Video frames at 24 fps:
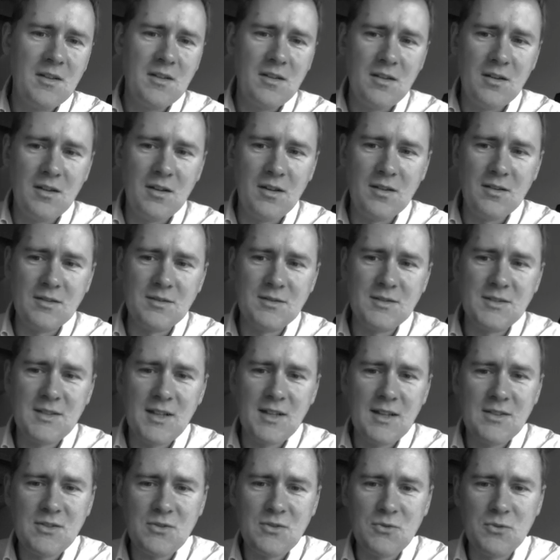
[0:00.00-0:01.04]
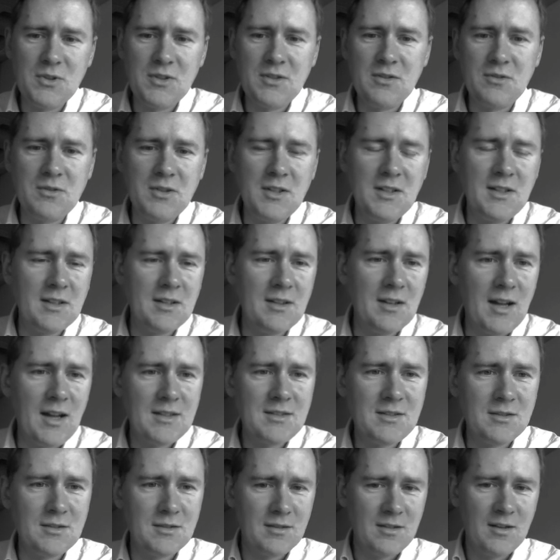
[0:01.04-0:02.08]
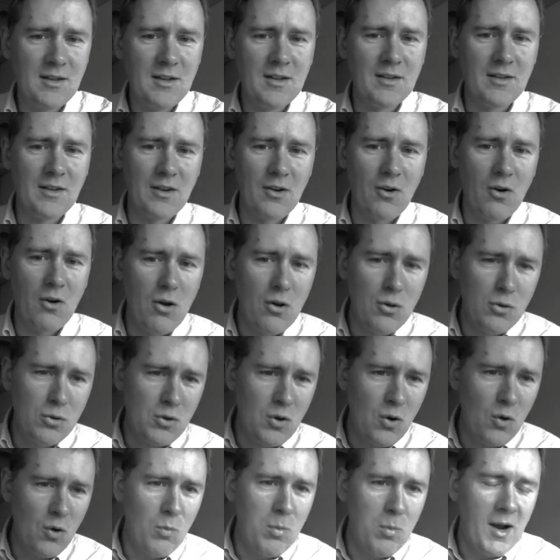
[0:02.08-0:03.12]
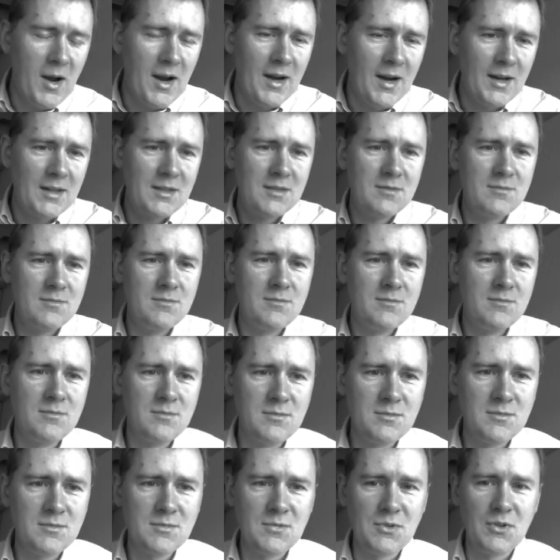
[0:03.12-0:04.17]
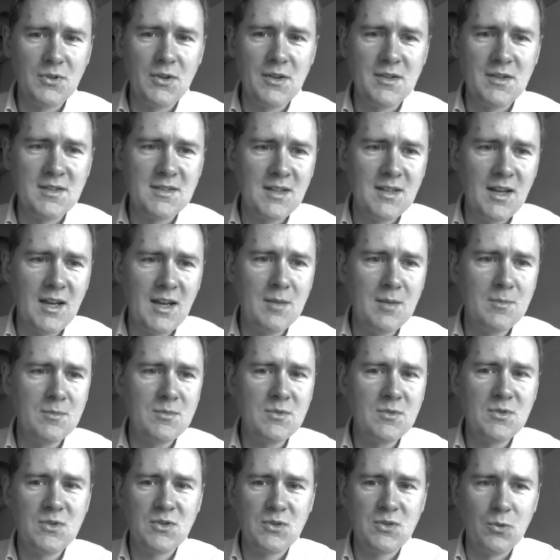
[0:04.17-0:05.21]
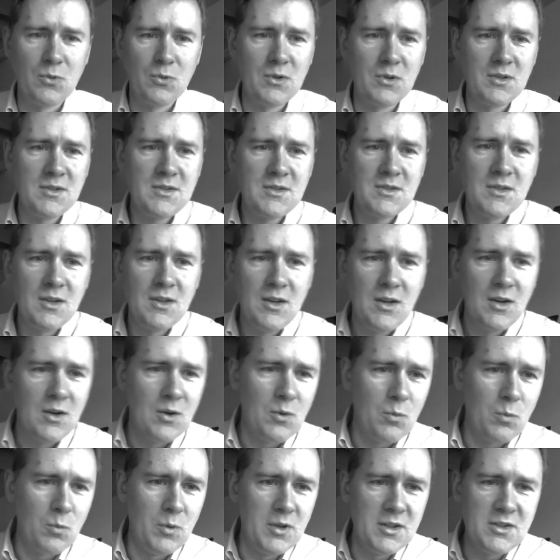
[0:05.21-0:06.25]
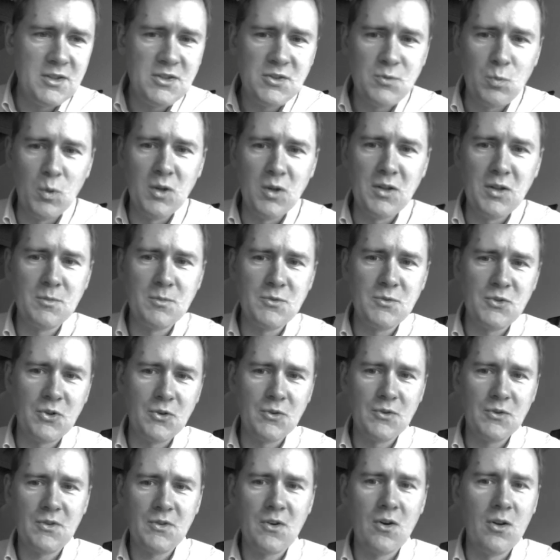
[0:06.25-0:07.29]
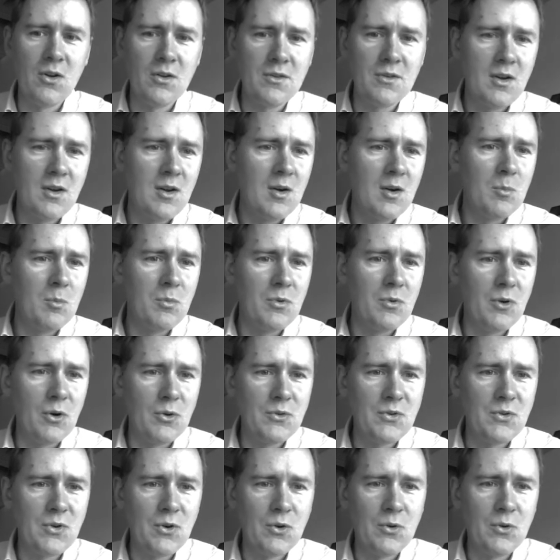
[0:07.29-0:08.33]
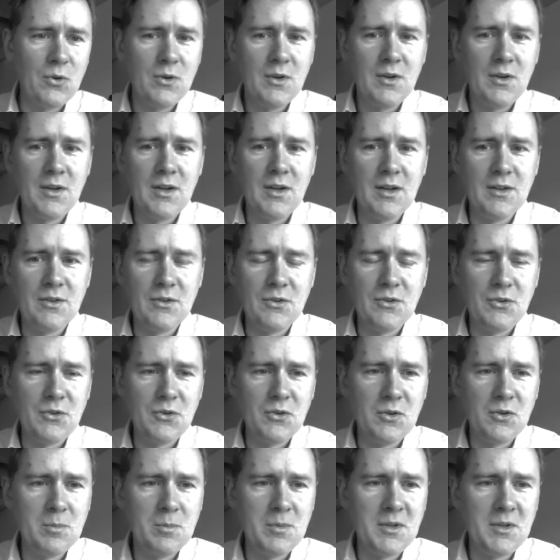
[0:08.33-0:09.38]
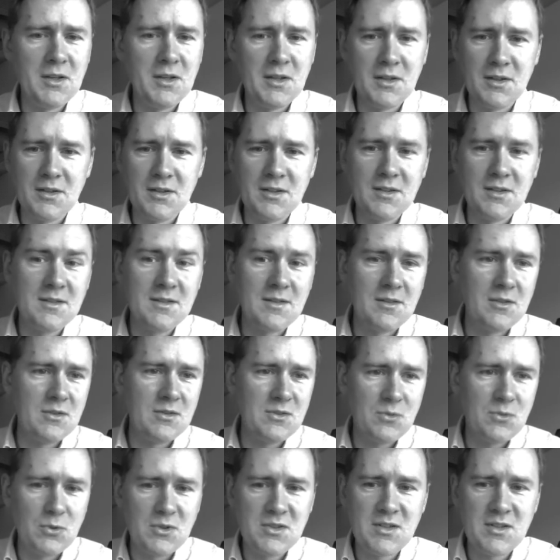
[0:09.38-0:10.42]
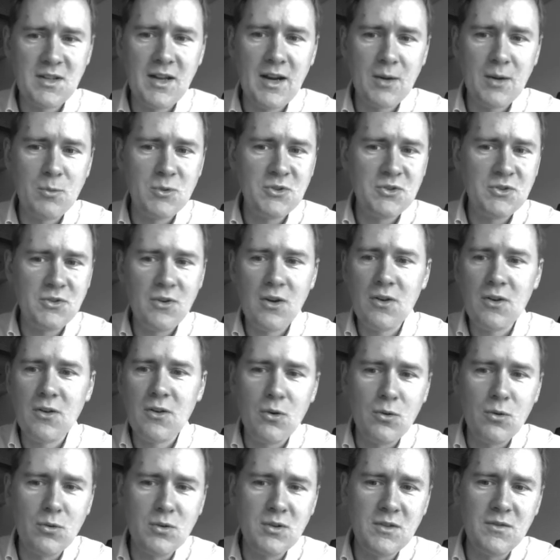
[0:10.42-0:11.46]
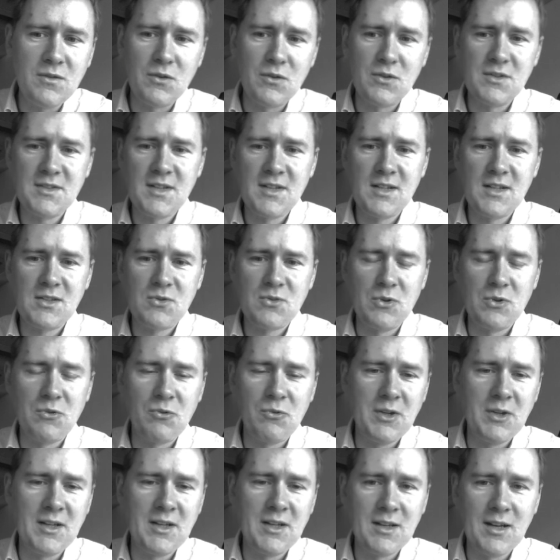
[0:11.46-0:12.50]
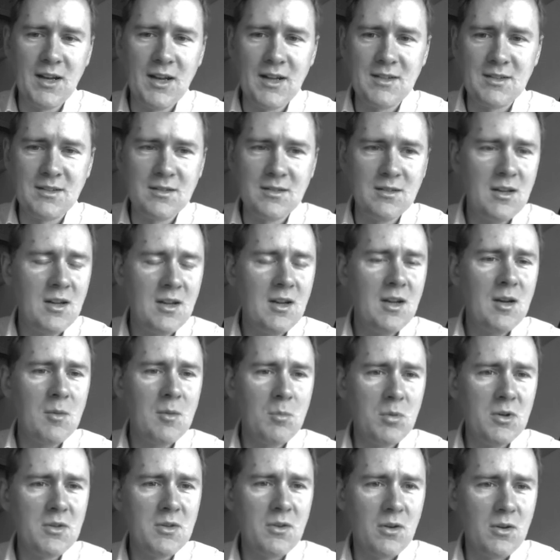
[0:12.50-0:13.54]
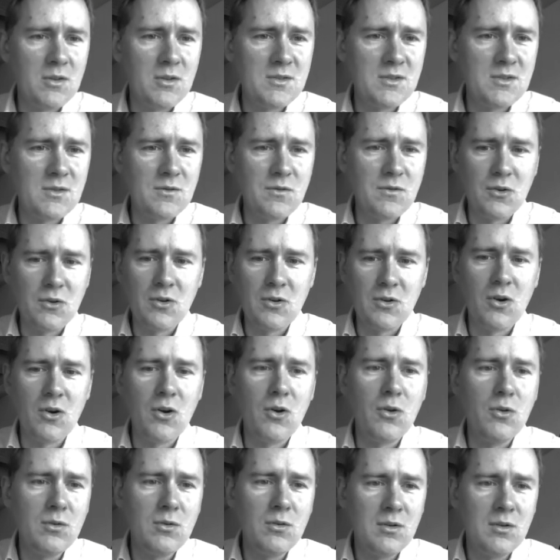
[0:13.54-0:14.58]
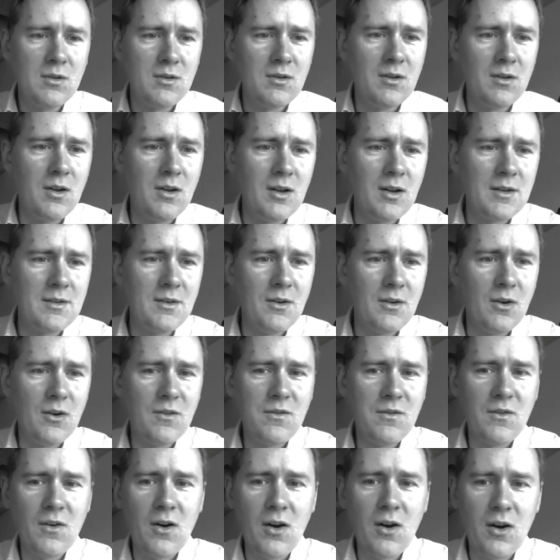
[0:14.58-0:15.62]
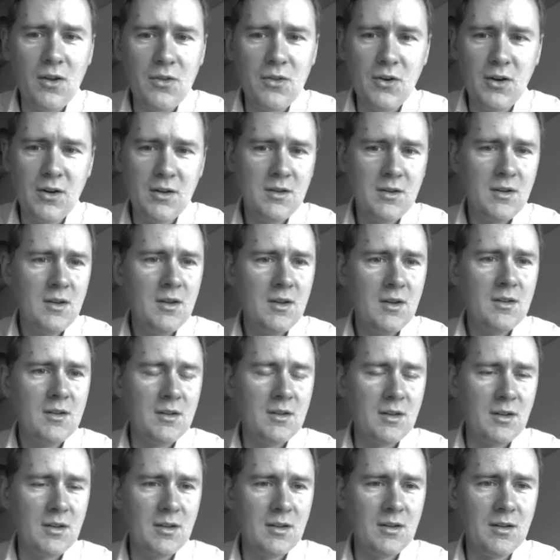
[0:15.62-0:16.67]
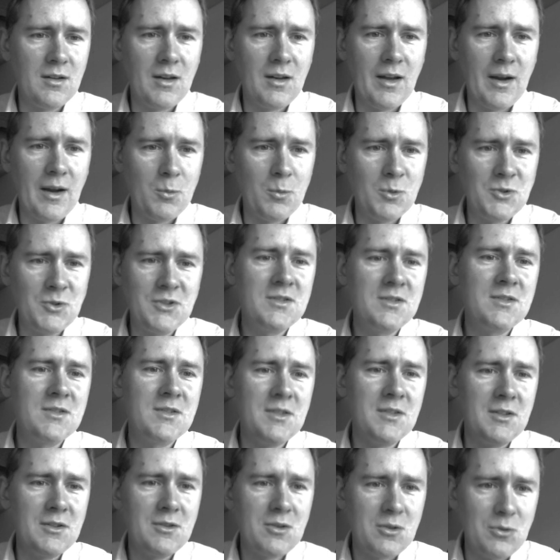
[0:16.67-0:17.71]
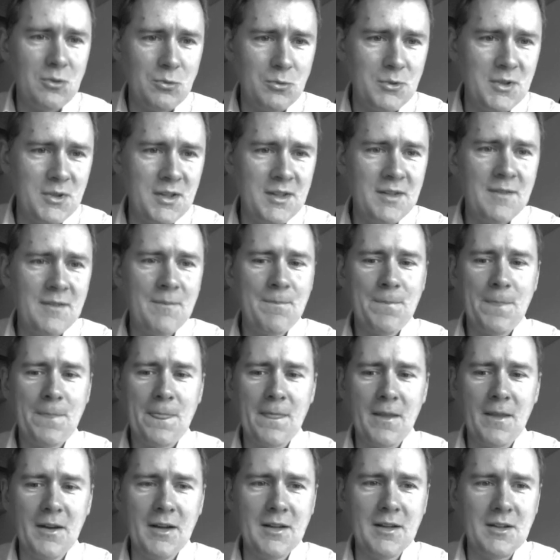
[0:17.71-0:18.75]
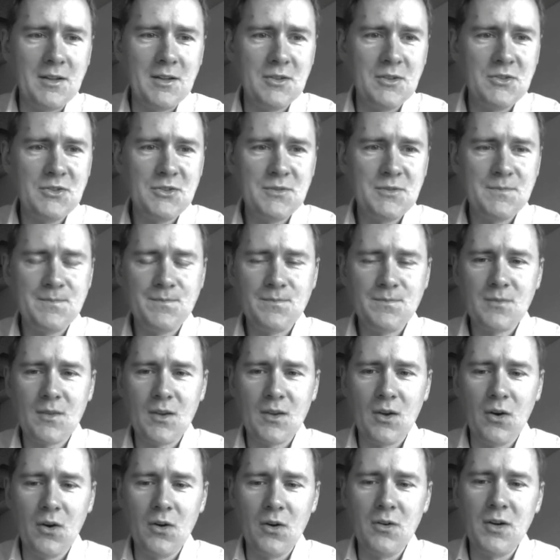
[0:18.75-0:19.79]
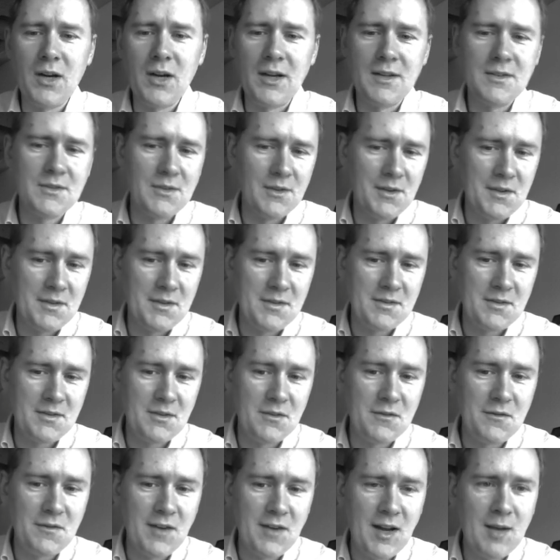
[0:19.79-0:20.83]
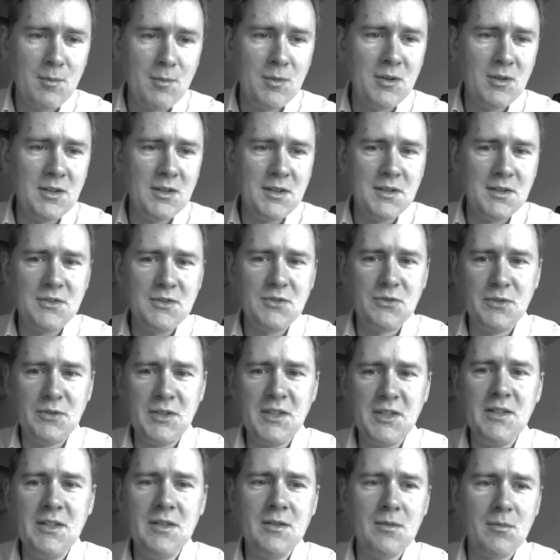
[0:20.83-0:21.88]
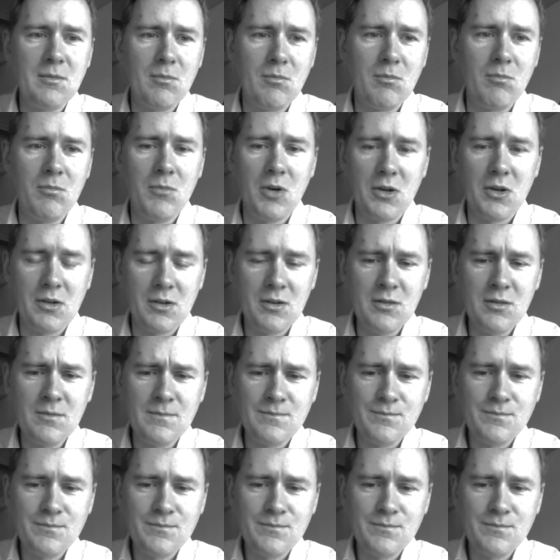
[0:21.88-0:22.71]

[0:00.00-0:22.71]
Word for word: uh, Sanskrit, Greek, and Latin, they all go back to the same source, which William Jones called Proto Indo European. It is the source language not only for Sanskrit, Greek, and Latin, but also for a whole lot of other uh, languages, including English. All right, so this is the family tree model.